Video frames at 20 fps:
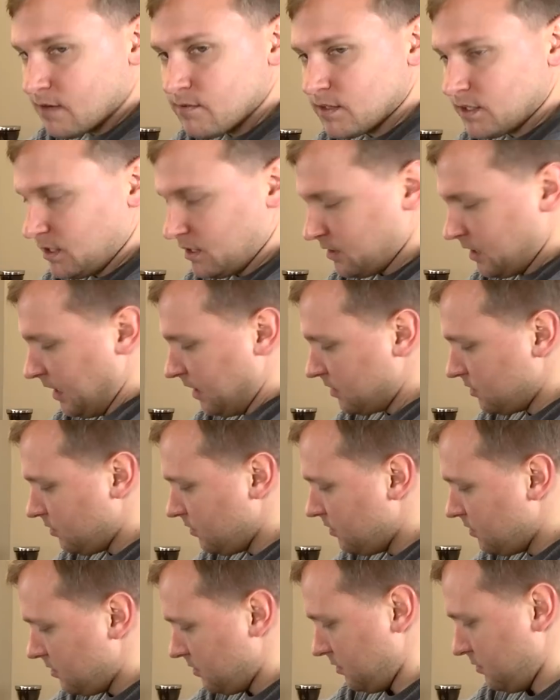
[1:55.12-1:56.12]
having your
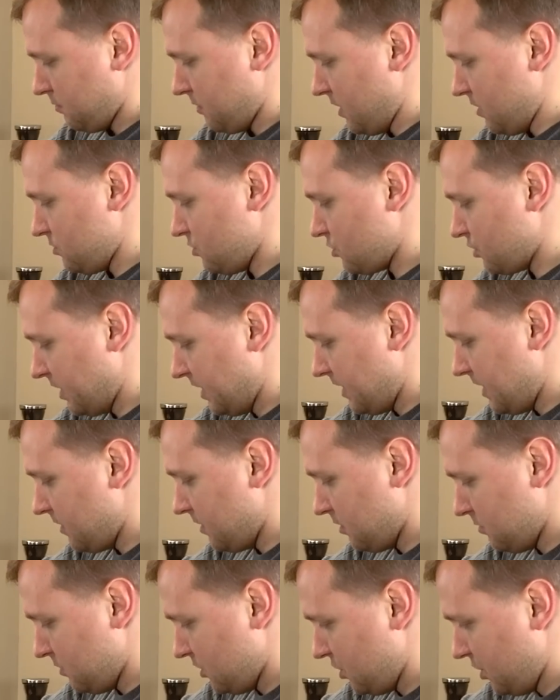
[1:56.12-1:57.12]
handle about straight
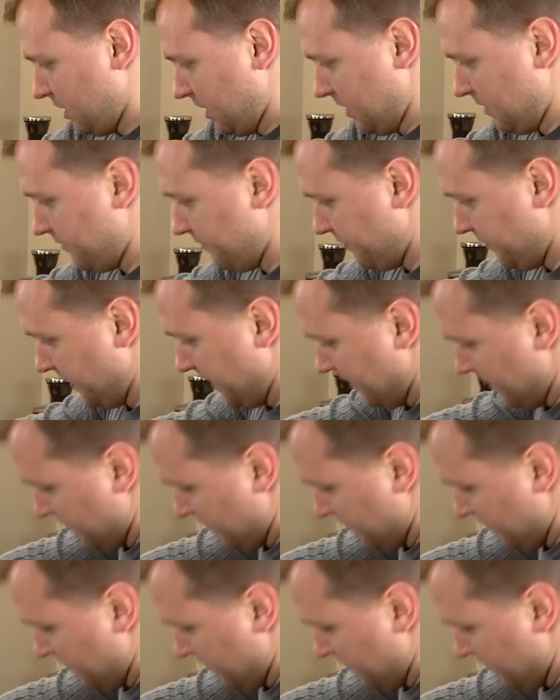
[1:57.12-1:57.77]
out of the machine.